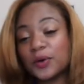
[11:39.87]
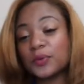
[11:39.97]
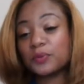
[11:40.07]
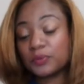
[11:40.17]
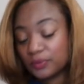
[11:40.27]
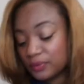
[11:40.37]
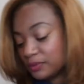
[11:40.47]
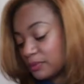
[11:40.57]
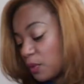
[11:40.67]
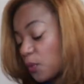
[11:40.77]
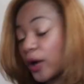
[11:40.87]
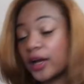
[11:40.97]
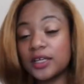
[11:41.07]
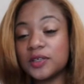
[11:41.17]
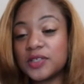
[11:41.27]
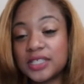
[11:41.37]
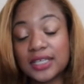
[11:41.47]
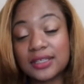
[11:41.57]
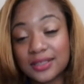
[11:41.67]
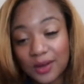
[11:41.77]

So, where do you see this